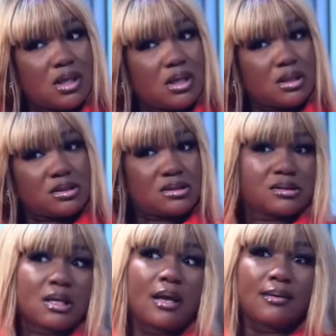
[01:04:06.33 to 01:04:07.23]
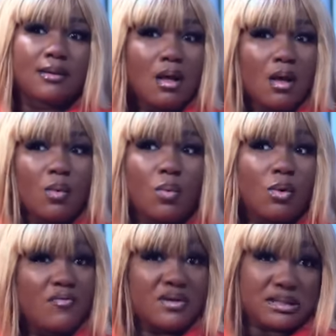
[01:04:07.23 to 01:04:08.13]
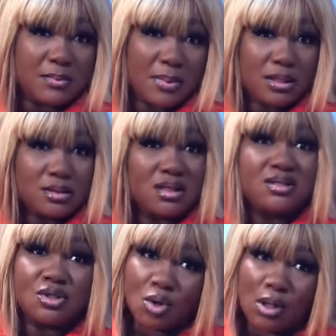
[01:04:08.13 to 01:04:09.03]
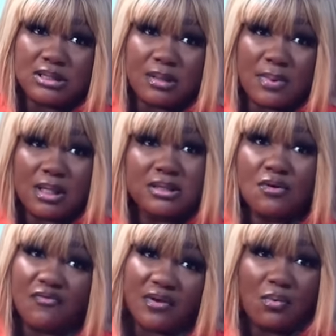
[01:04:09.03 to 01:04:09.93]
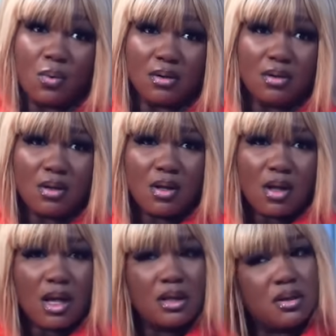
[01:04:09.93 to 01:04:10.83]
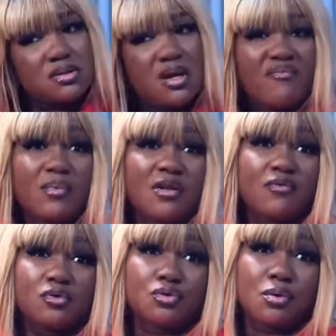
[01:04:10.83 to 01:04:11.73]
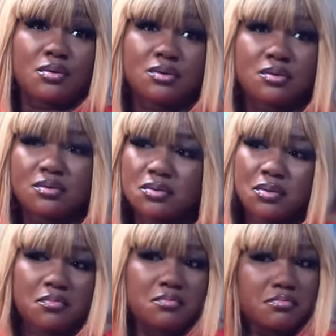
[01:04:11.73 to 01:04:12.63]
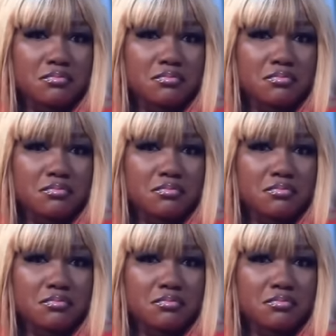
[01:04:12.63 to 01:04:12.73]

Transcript: He said one of his siblings, his younger sibling, is not feeling well. And he doesn't have money for drugs, so.